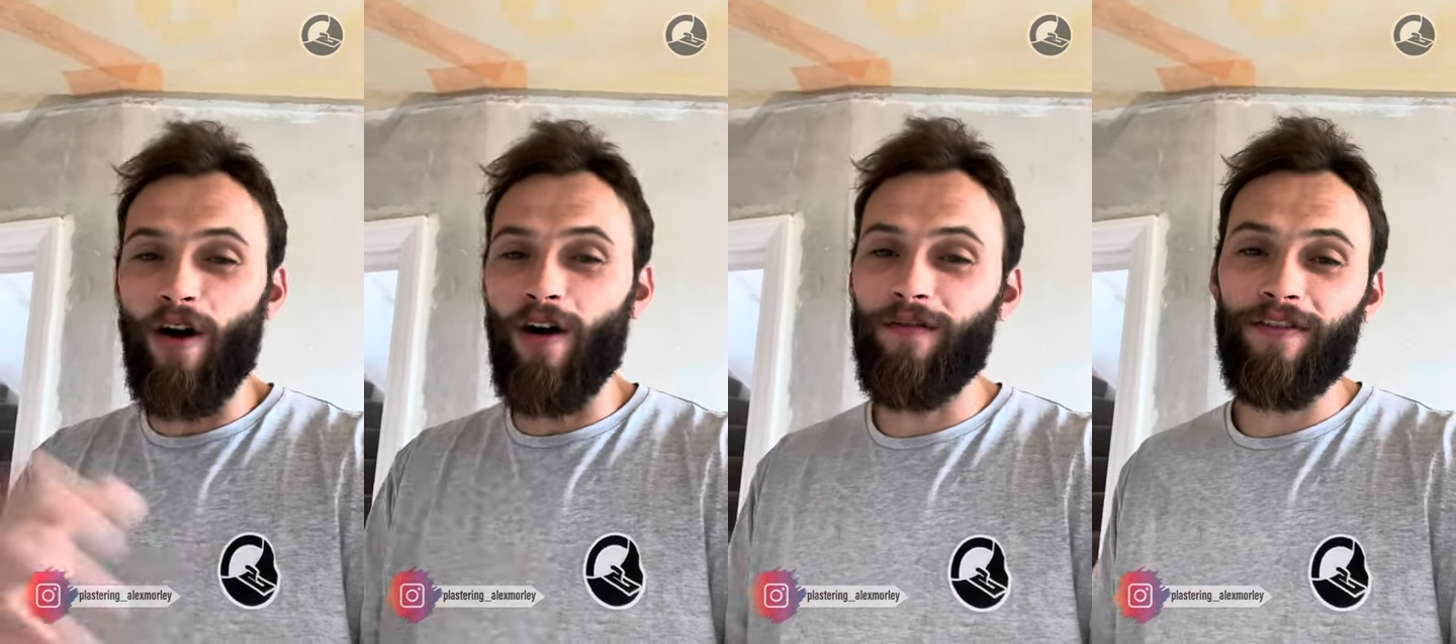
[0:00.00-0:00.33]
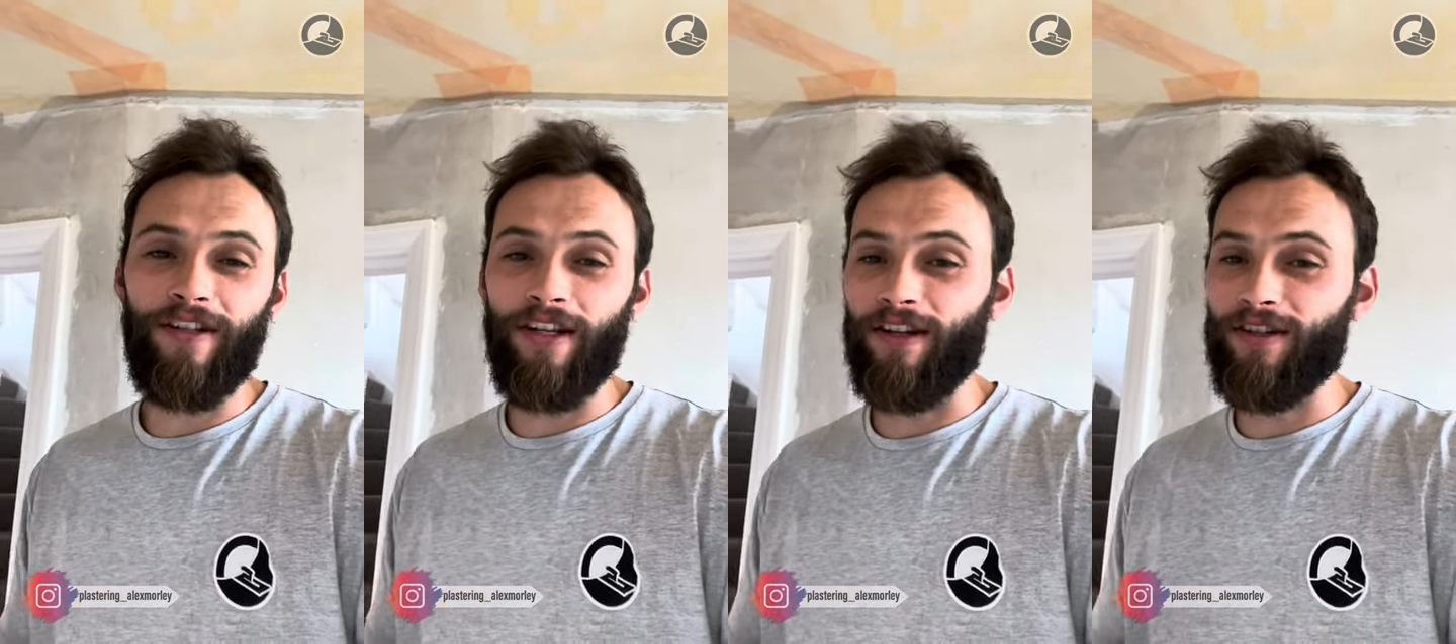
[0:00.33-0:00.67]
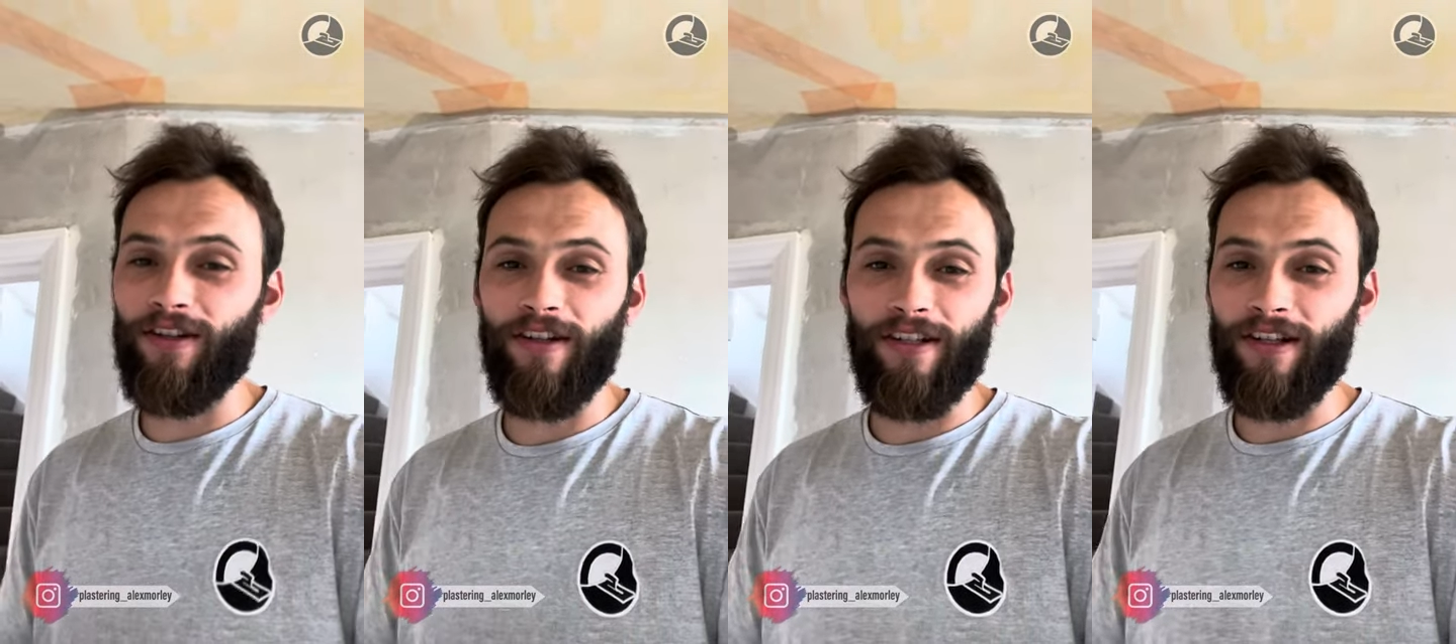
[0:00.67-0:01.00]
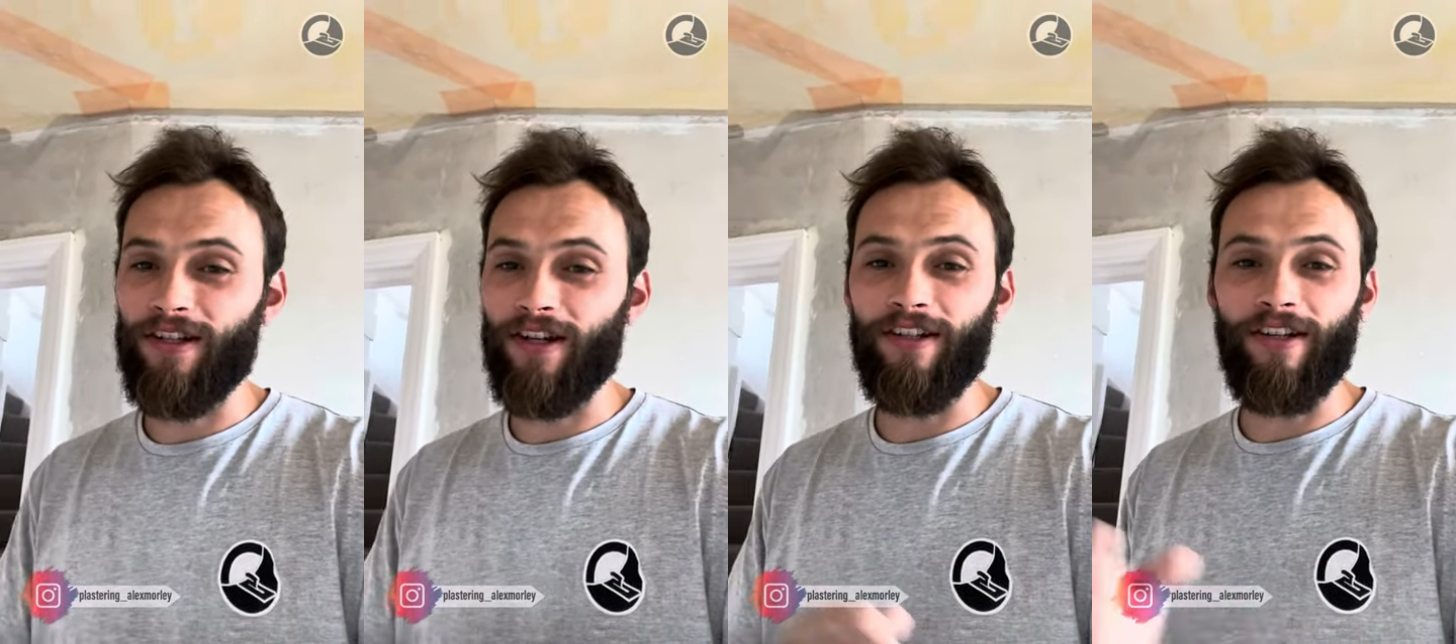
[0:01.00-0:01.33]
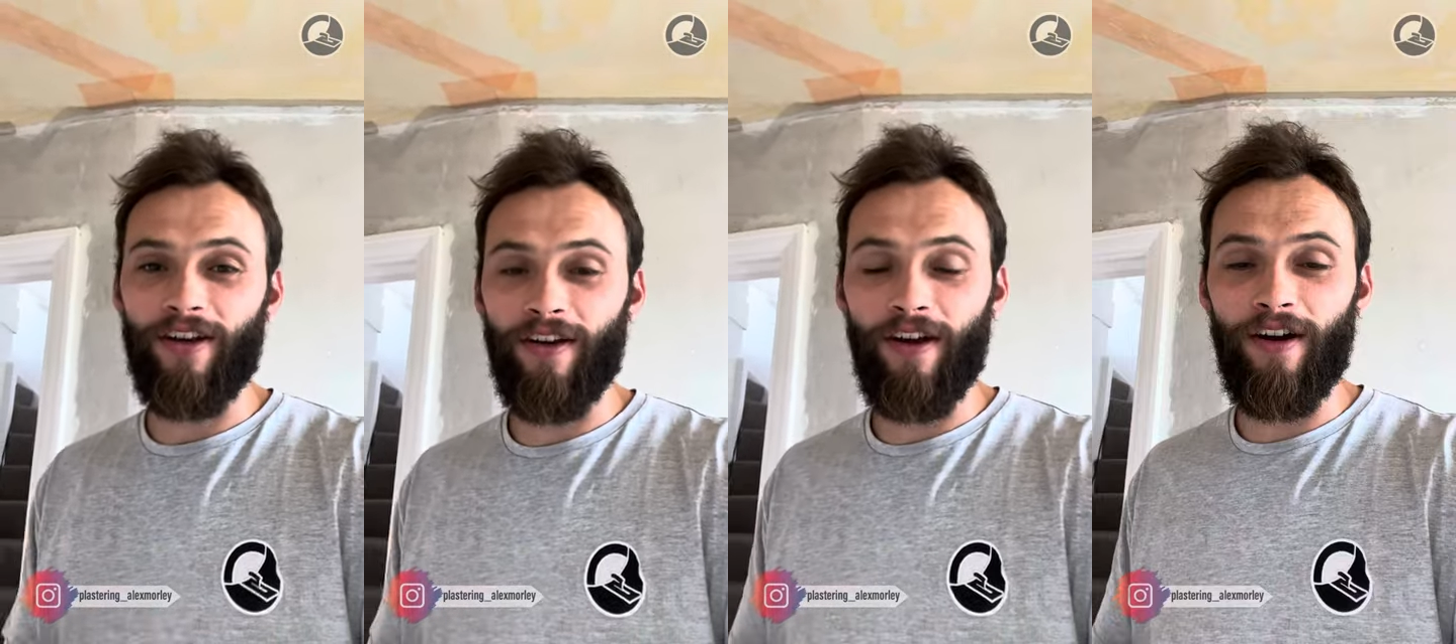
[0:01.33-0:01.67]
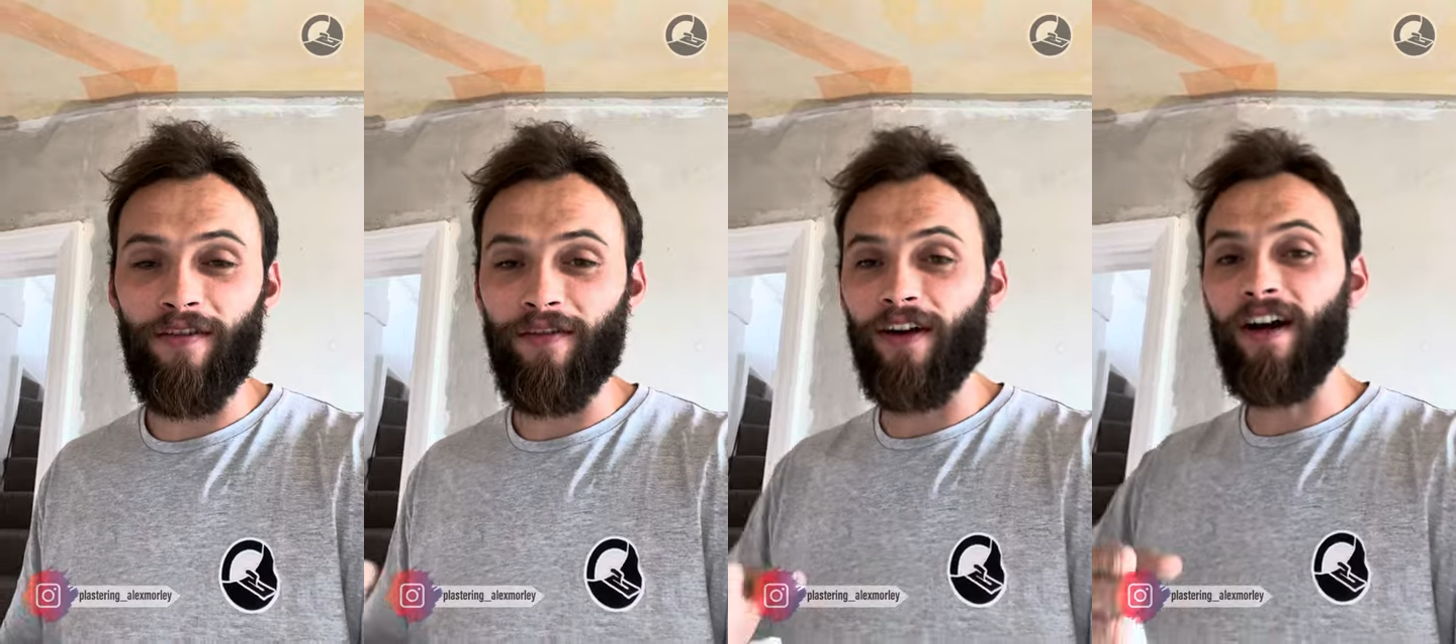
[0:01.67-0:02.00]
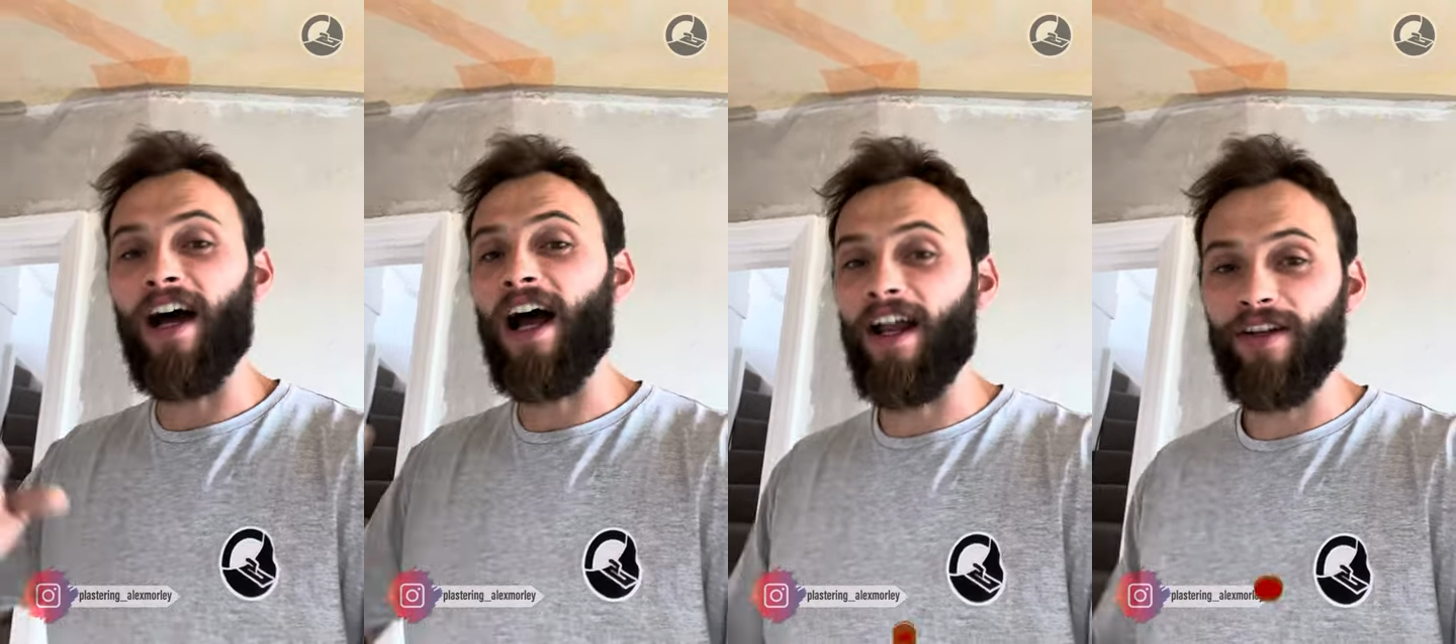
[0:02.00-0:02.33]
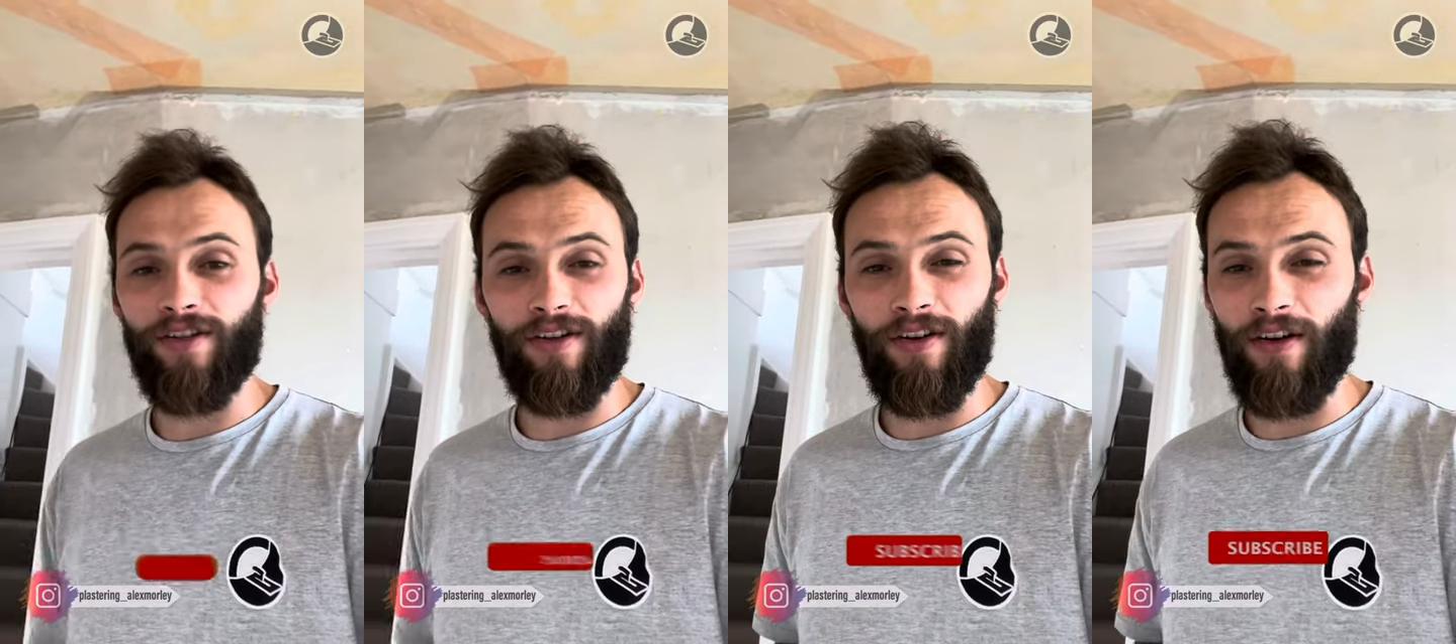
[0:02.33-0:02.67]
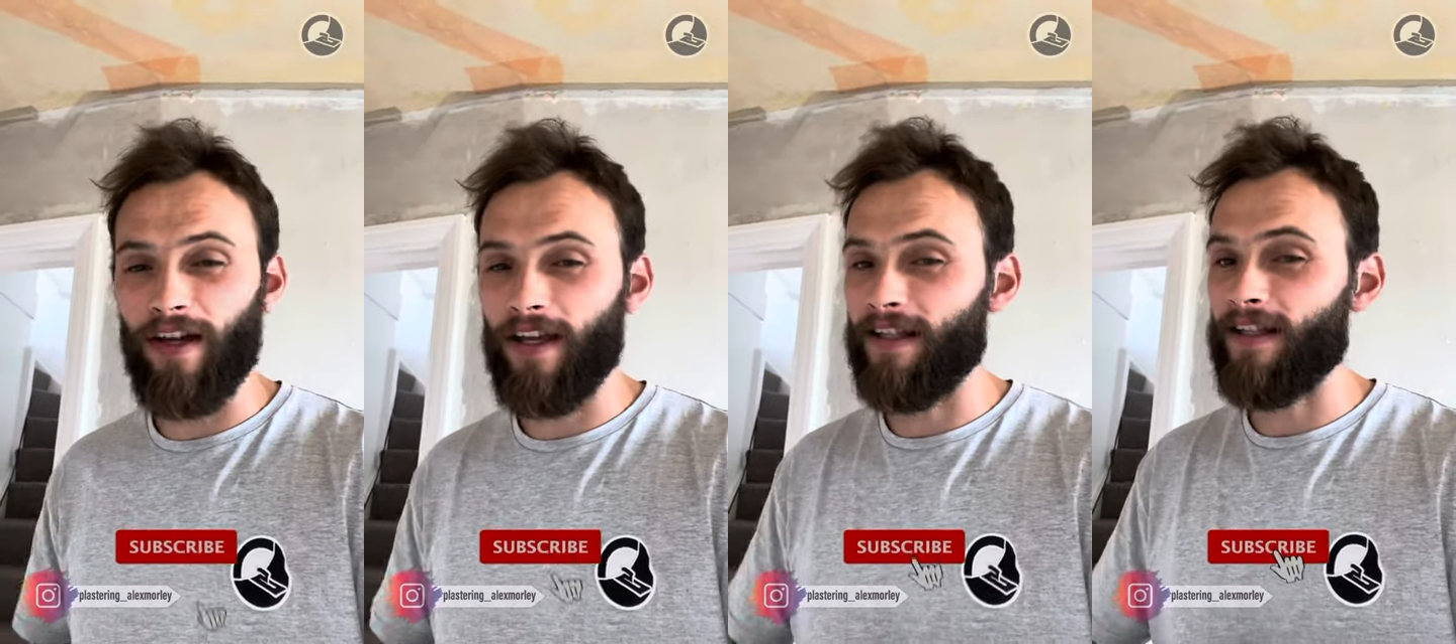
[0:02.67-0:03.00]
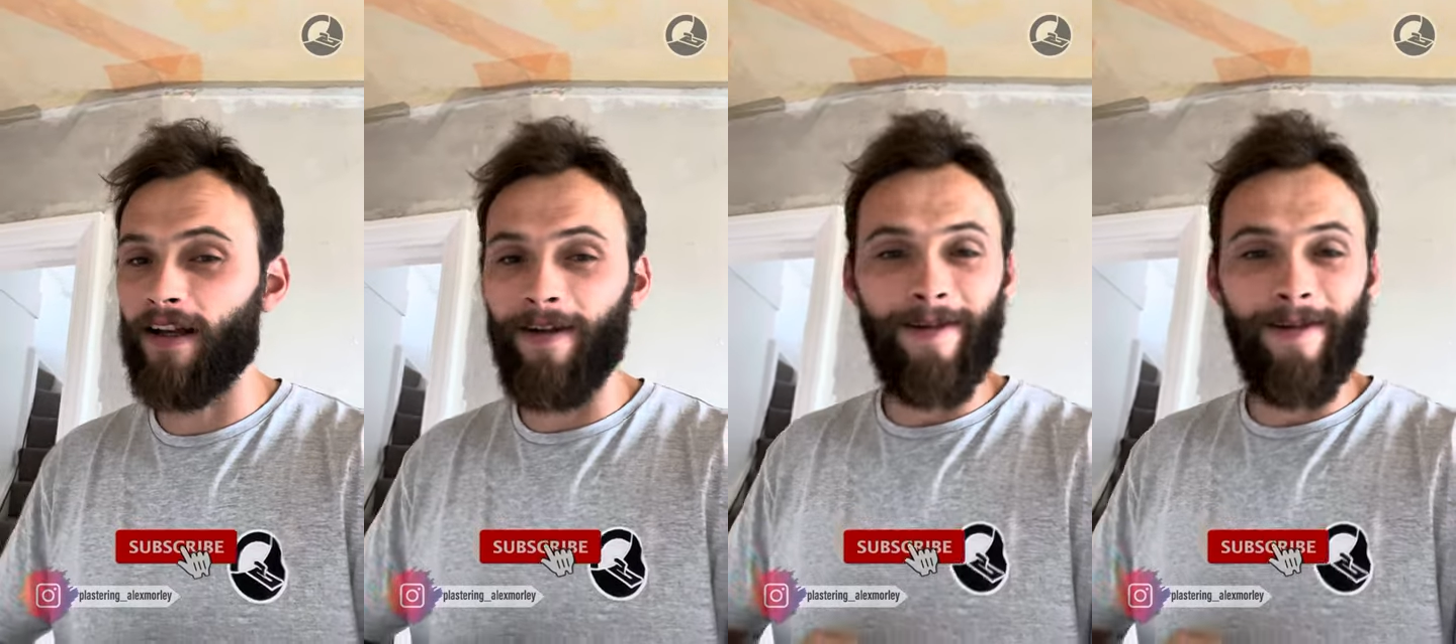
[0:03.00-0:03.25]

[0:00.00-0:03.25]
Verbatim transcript: Obviously, as soon as it starts going over 100 degrees,